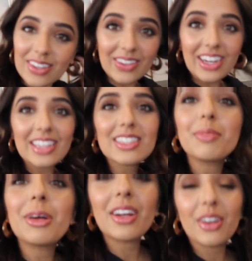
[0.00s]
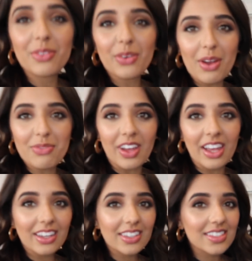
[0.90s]
So guys, I'm at Cover
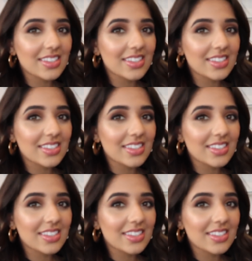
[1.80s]
FX